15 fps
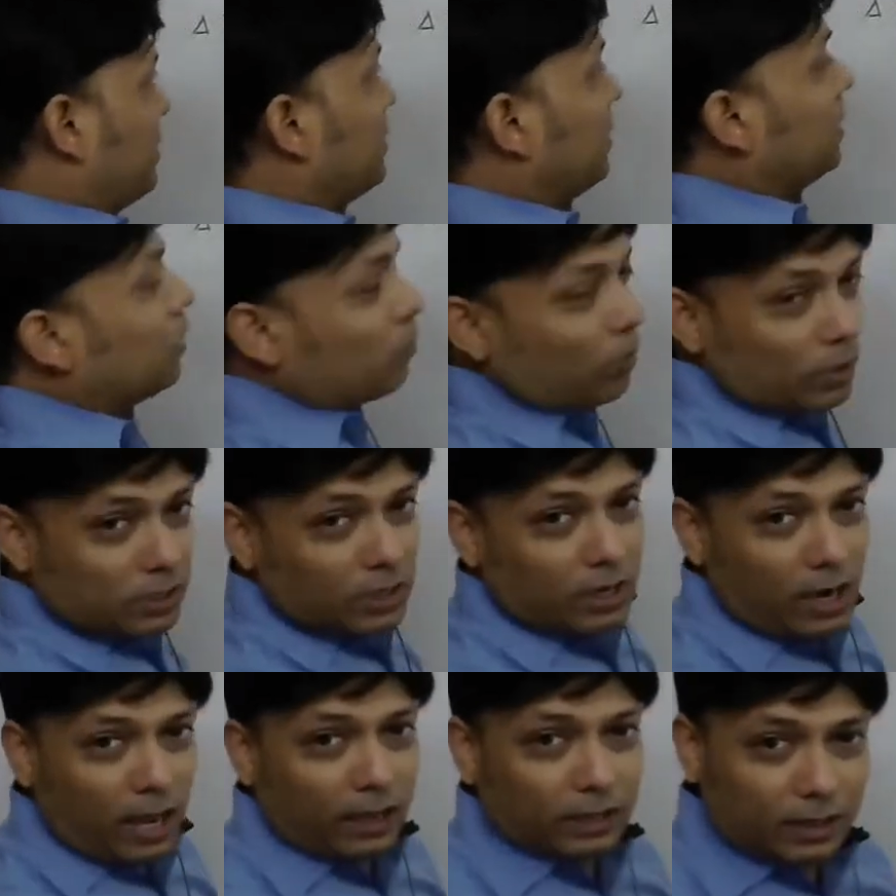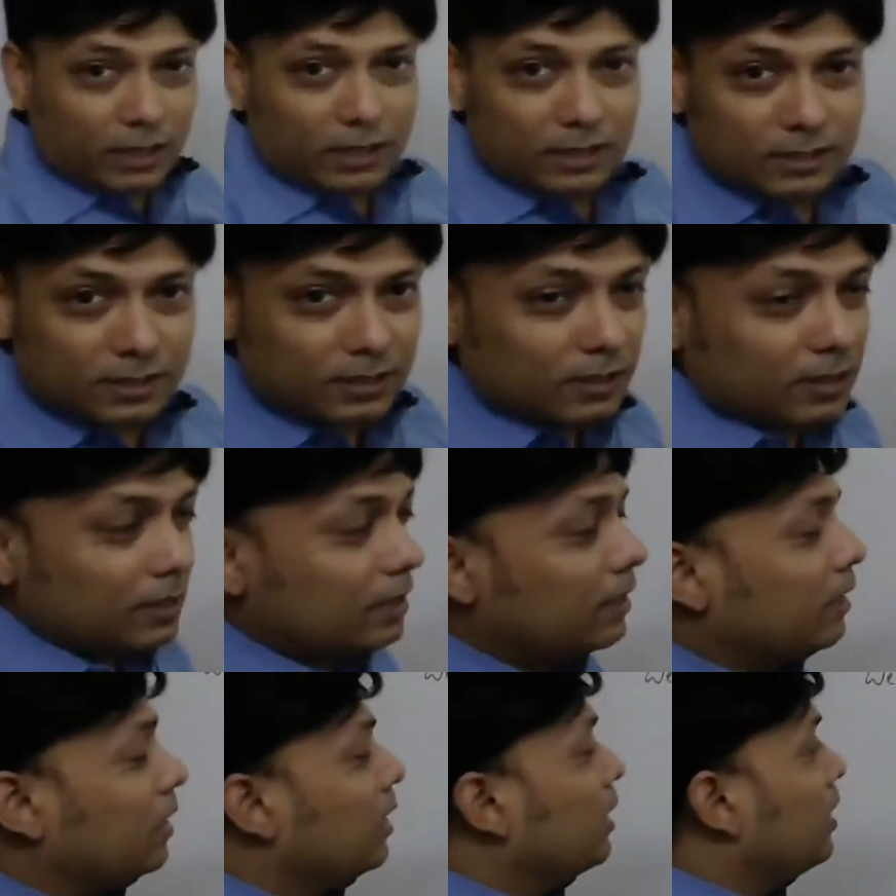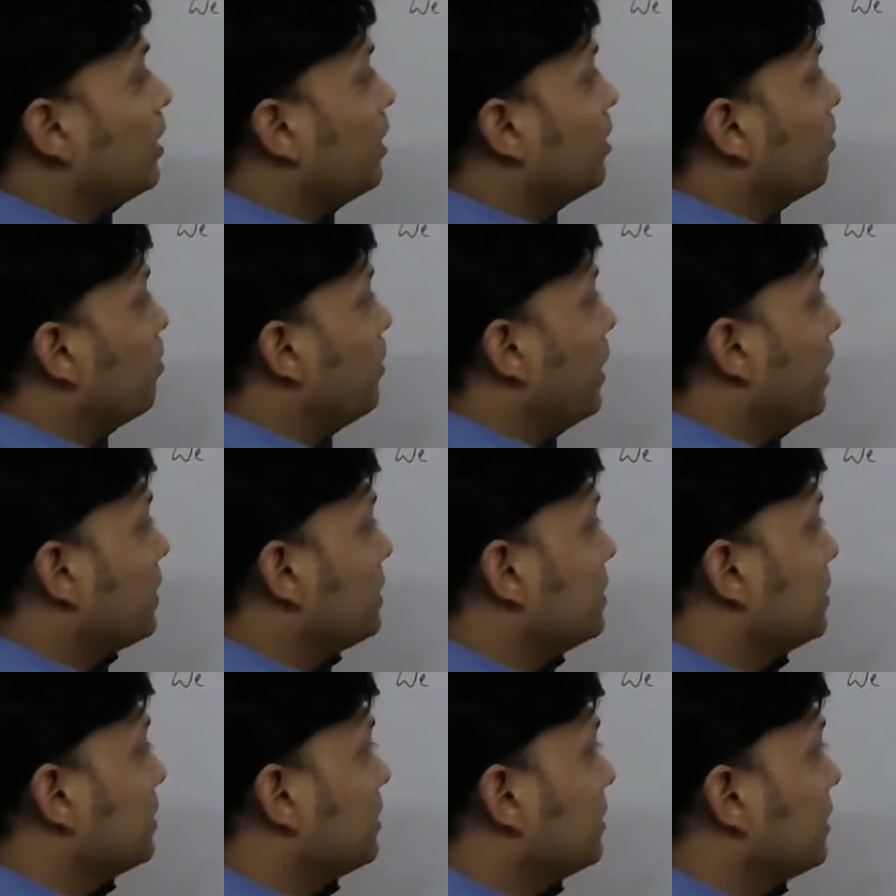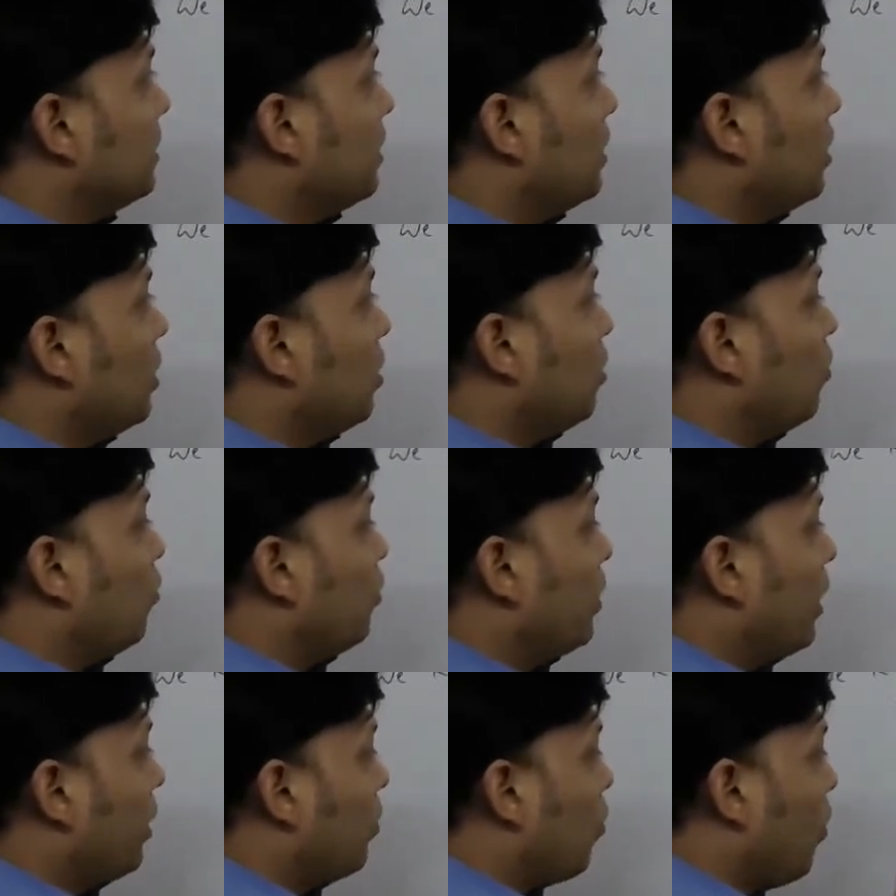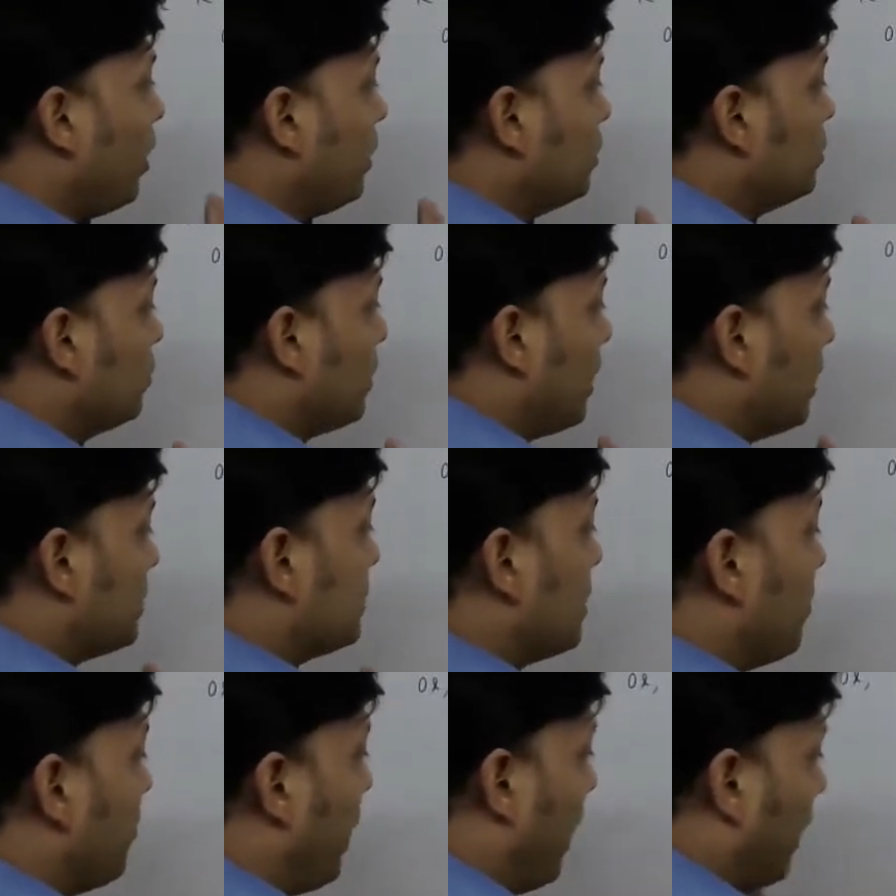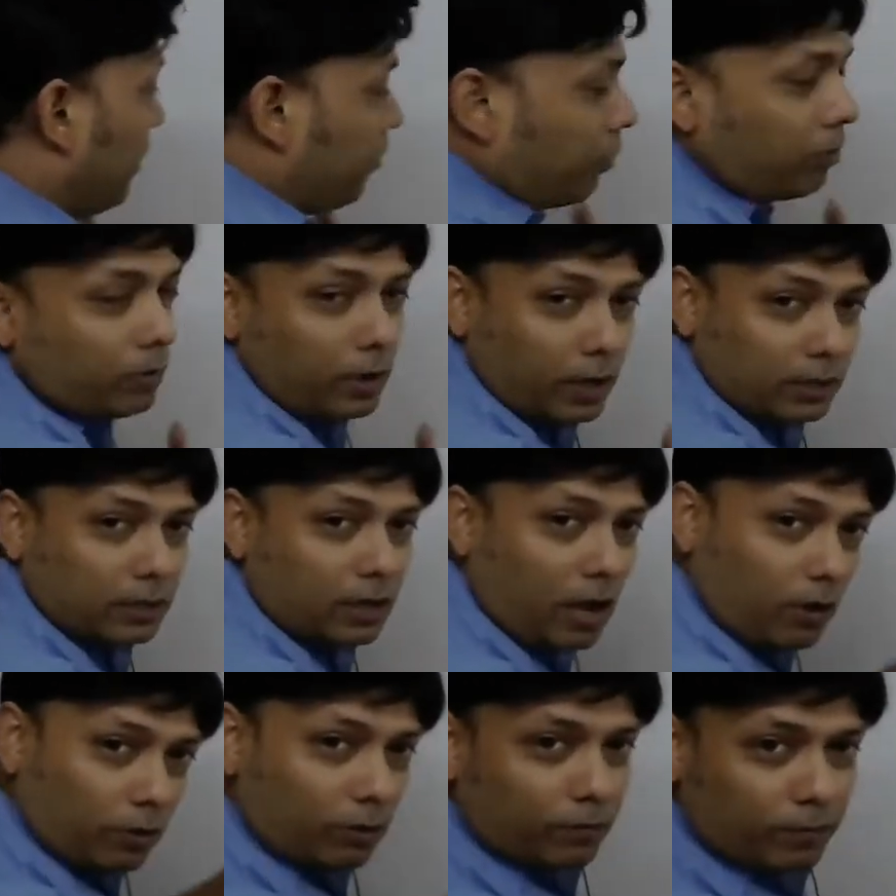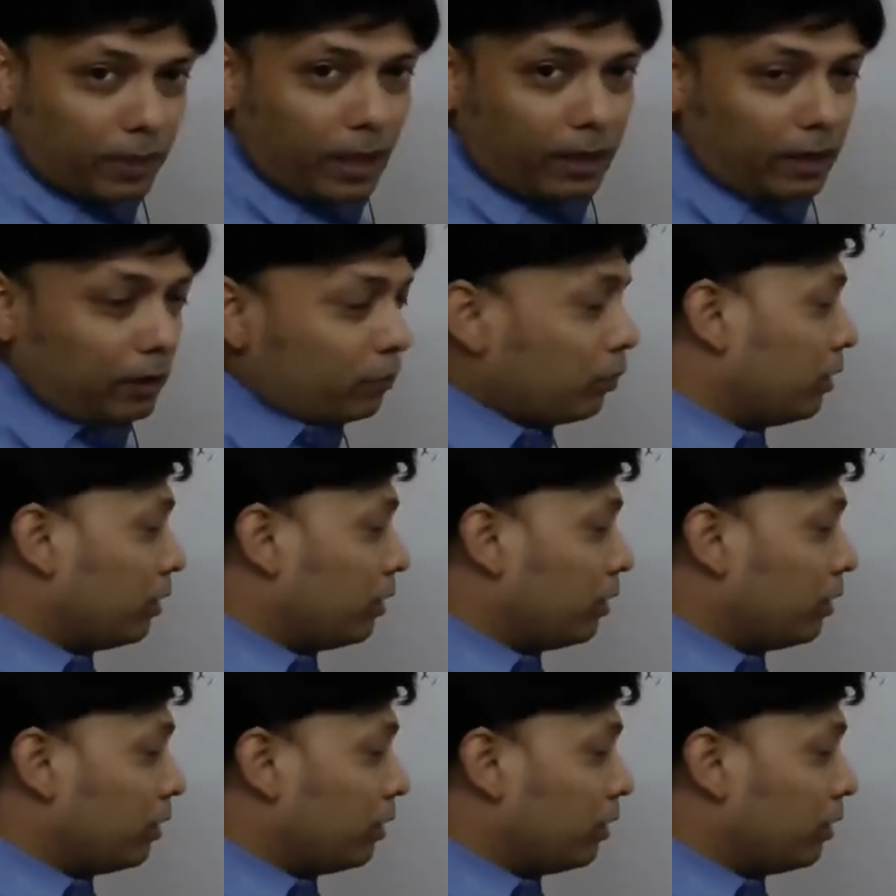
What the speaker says: an equation like this, but we are going to get some end product out of that, and we